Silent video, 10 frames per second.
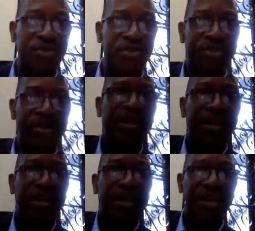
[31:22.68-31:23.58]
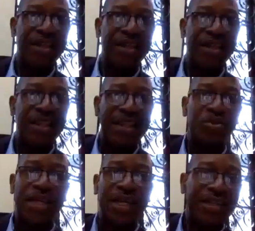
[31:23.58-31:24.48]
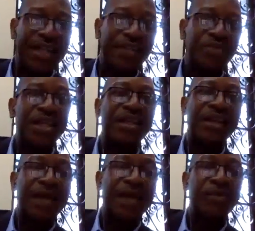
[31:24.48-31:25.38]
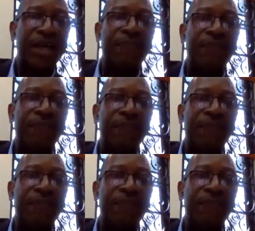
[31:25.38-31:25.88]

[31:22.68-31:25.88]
result than to take a gamble.